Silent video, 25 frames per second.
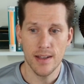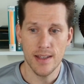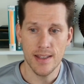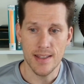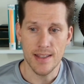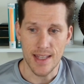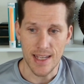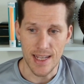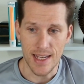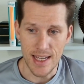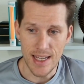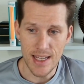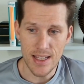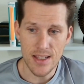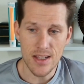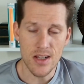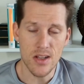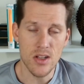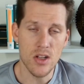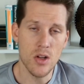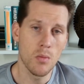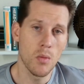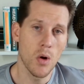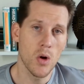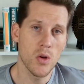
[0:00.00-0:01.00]
is the
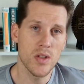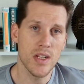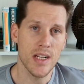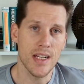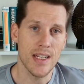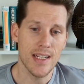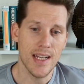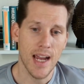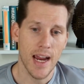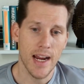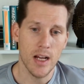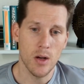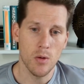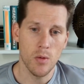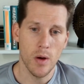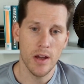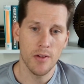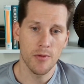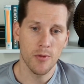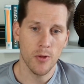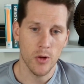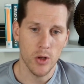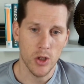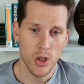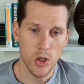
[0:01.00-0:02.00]
easiest and most exciting way
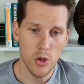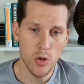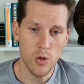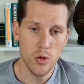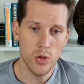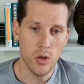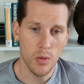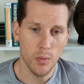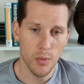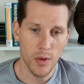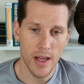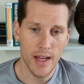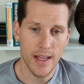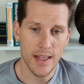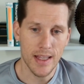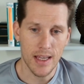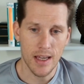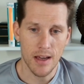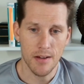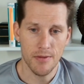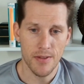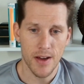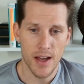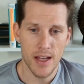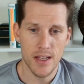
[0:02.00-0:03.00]
for you to play
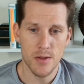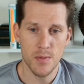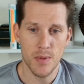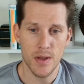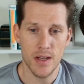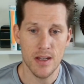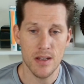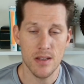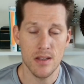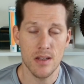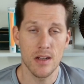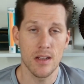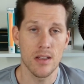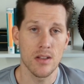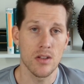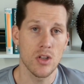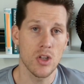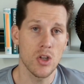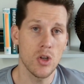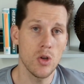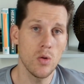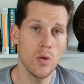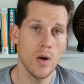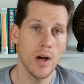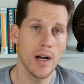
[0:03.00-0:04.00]
DFS because it is
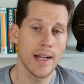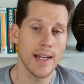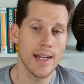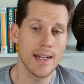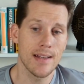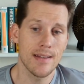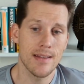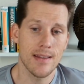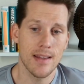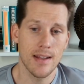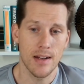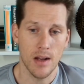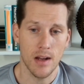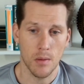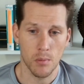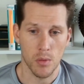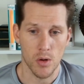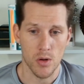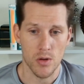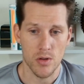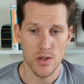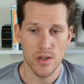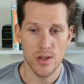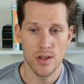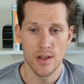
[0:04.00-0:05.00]
you against the
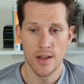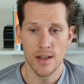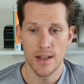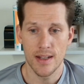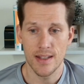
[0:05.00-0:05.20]
numbers